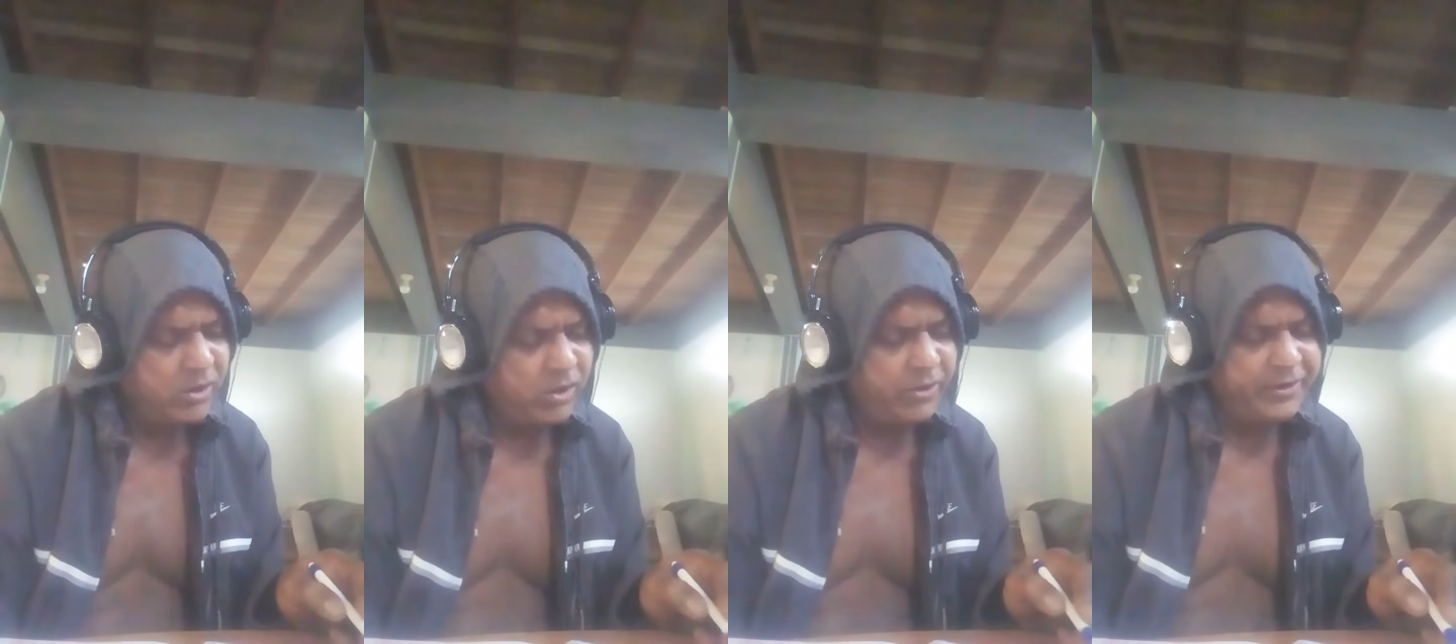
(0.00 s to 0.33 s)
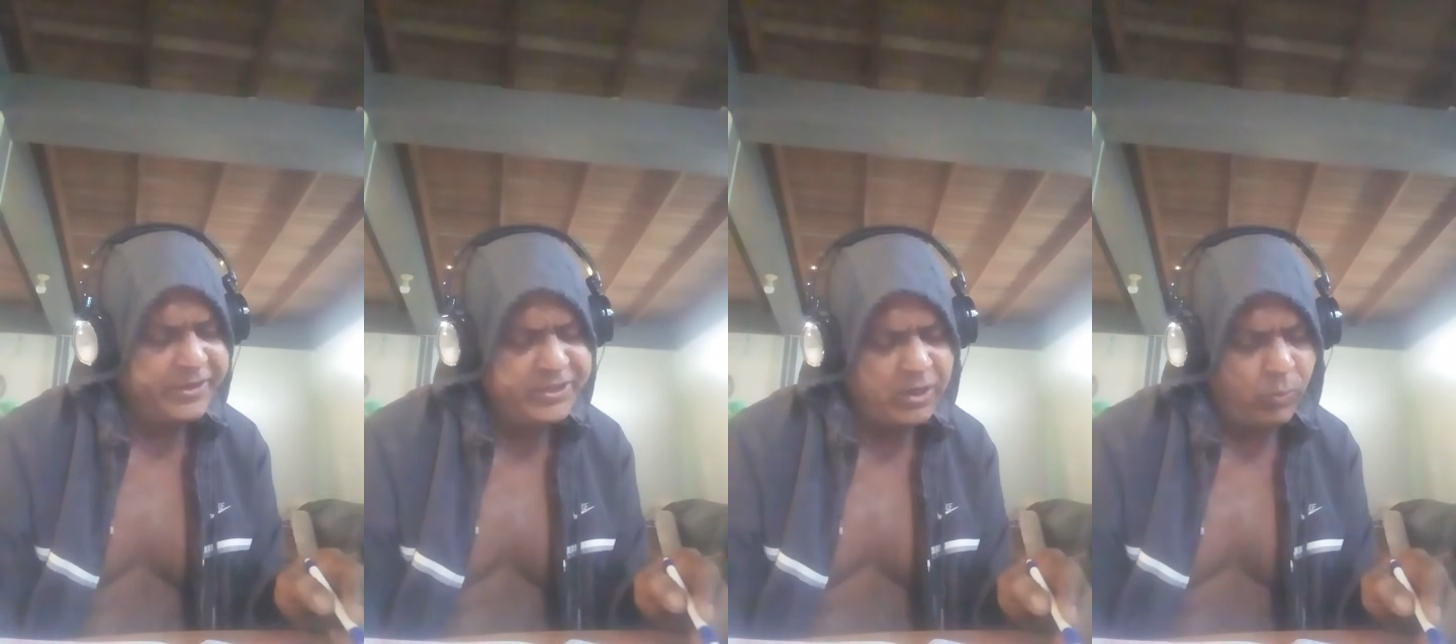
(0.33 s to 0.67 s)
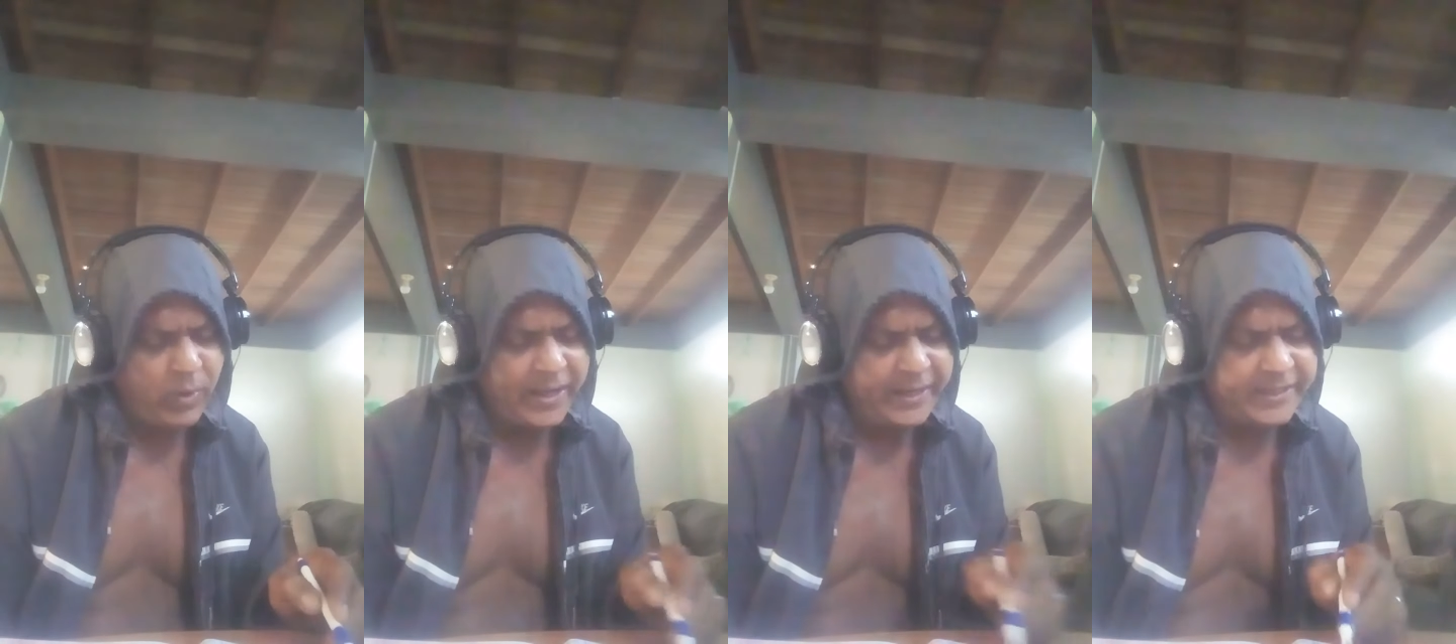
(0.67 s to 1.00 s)
or in your
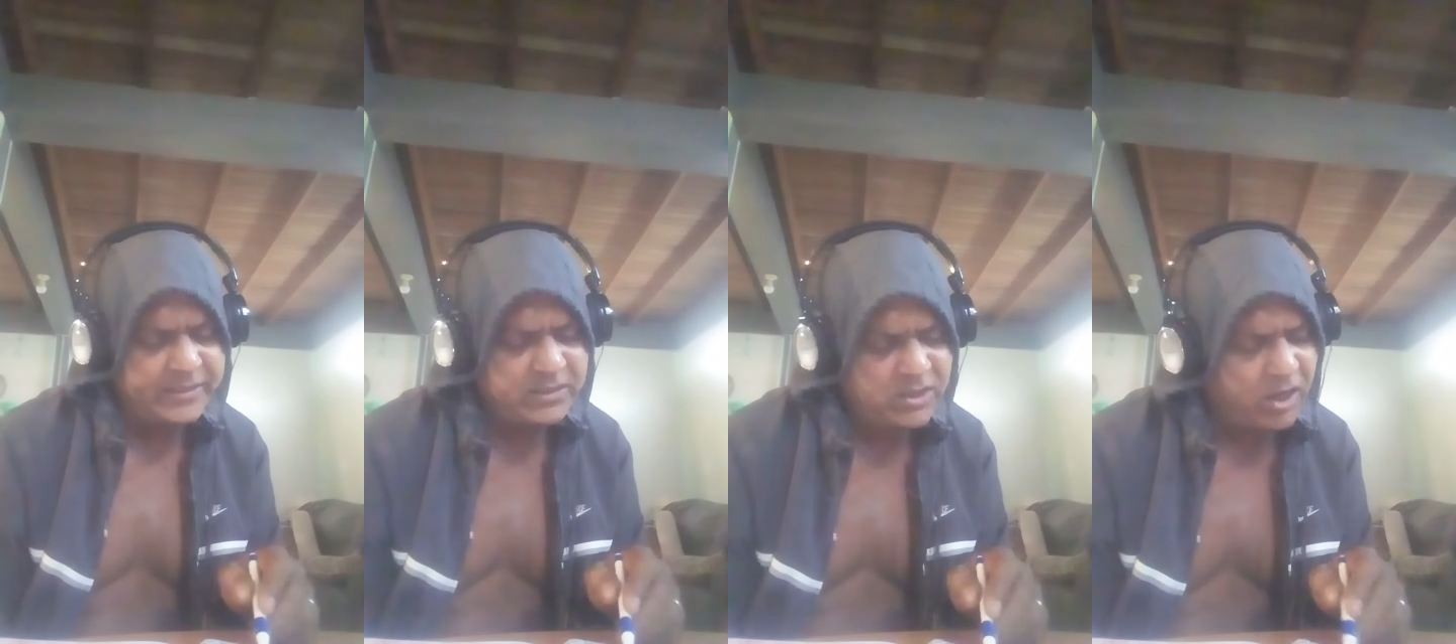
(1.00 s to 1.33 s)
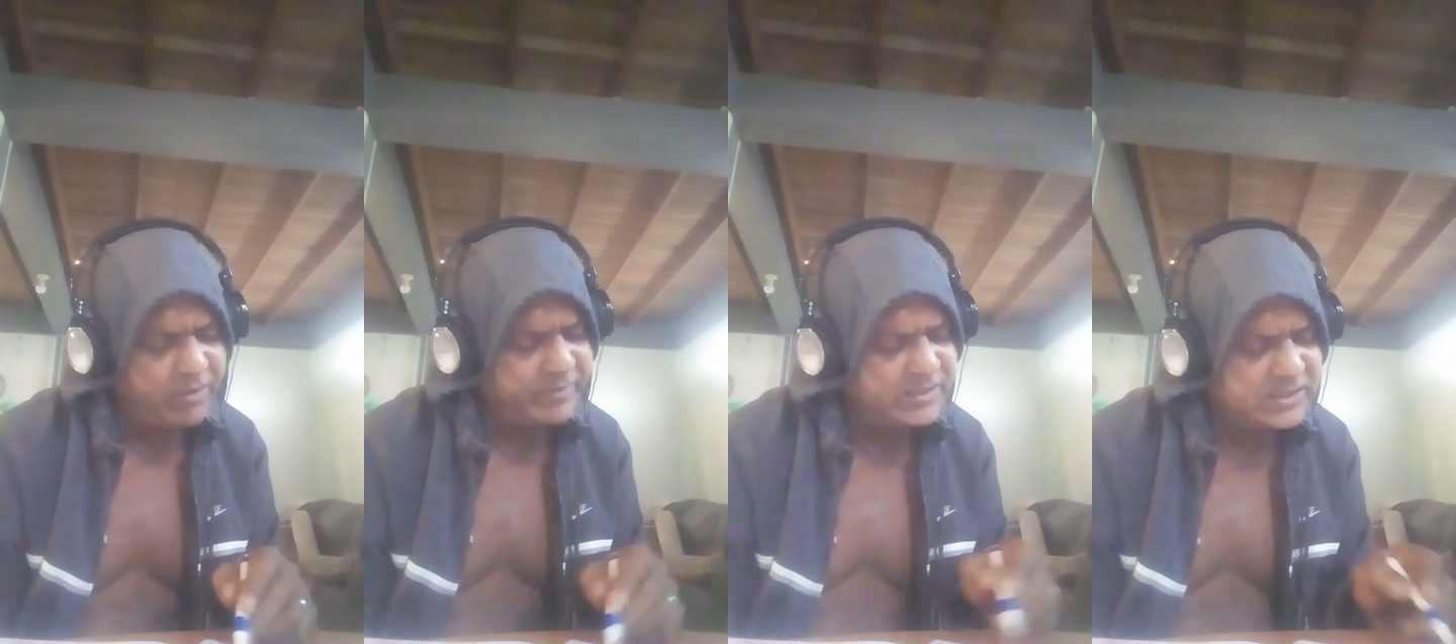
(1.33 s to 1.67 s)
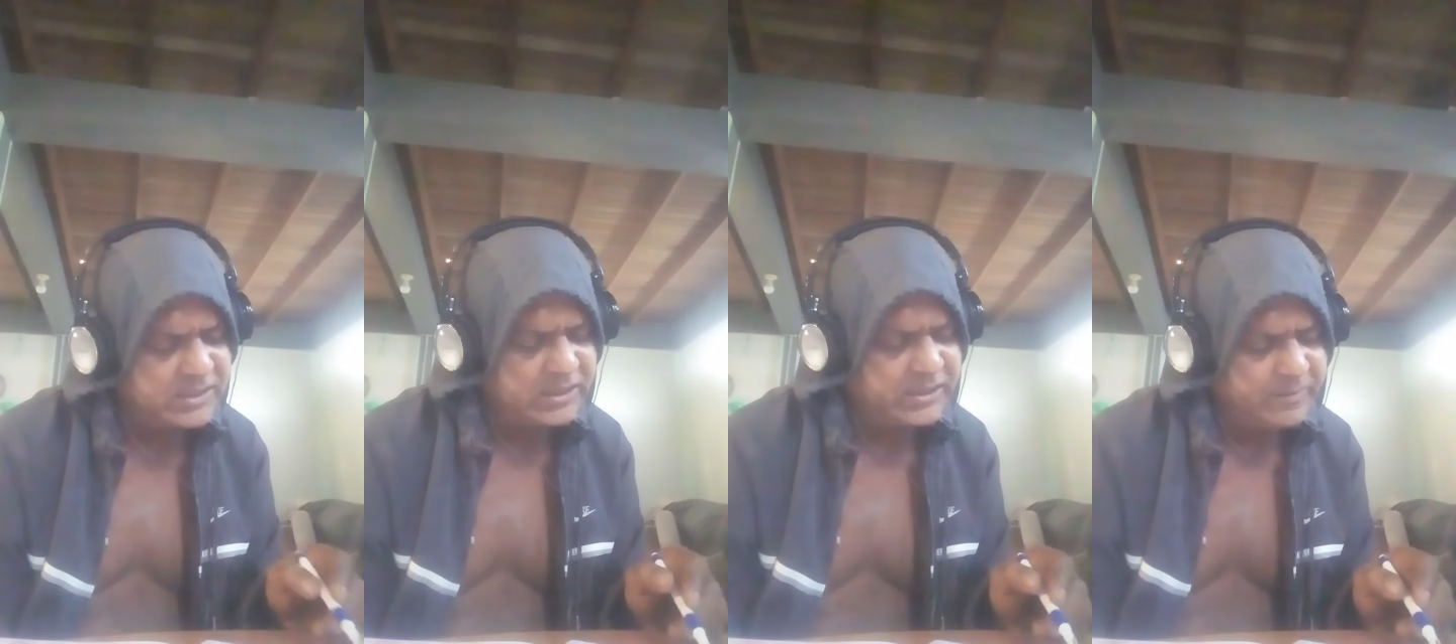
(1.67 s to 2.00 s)
wallet
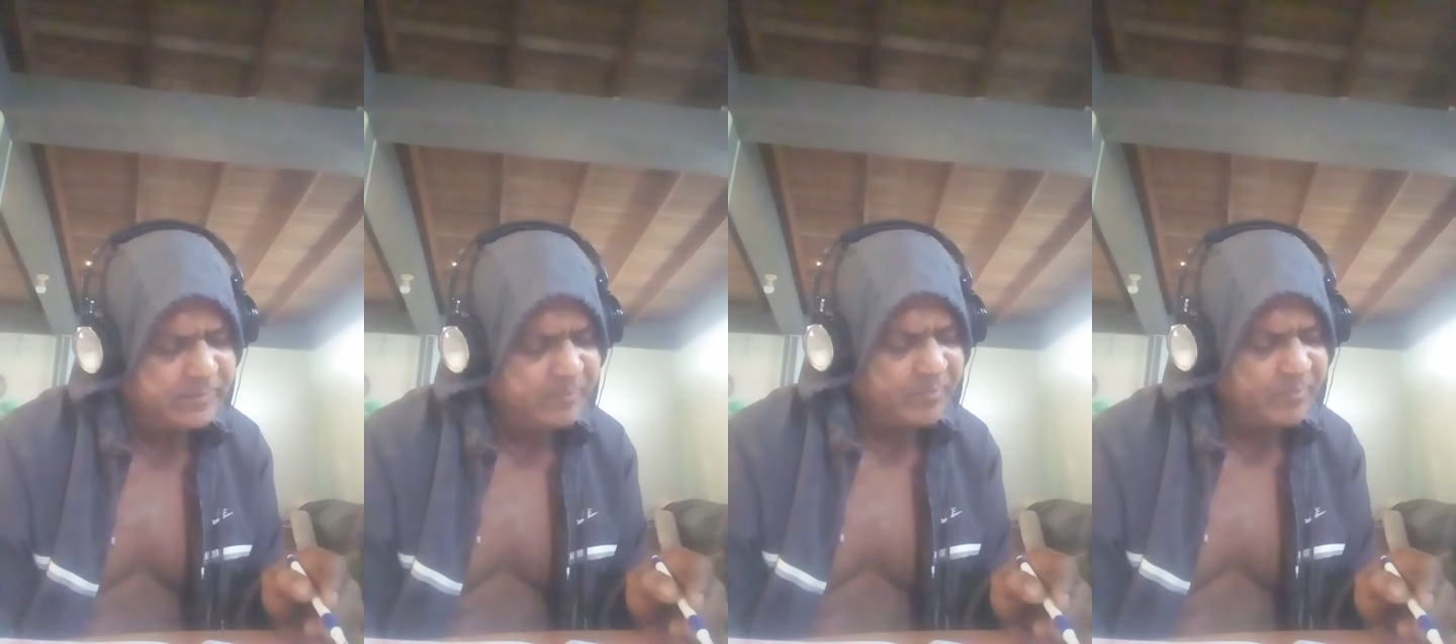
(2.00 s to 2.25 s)
currency